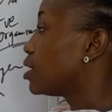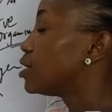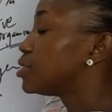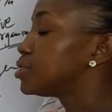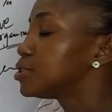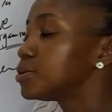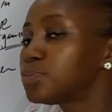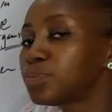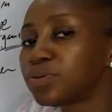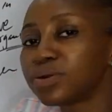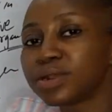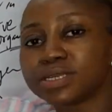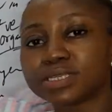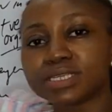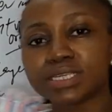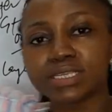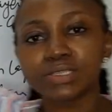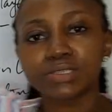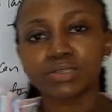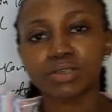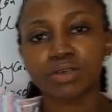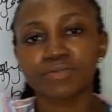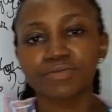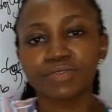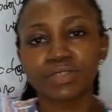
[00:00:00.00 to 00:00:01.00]
the presence
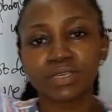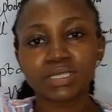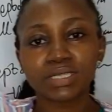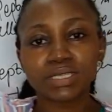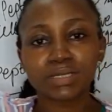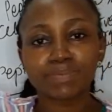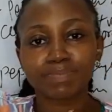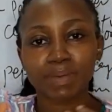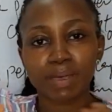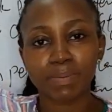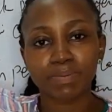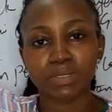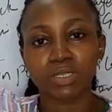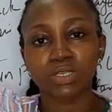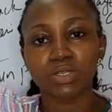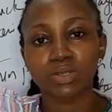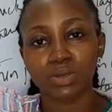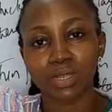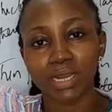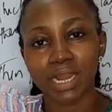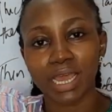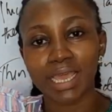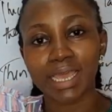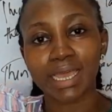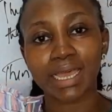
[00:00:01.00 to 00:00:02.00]
of this
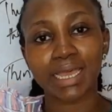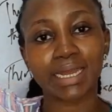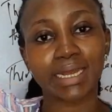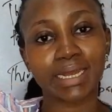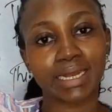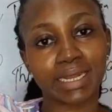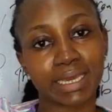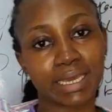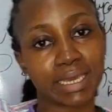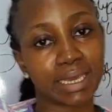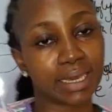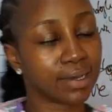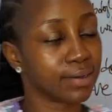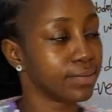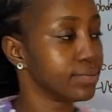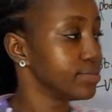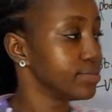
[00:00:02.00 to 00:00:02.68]
peptidoglycan layer,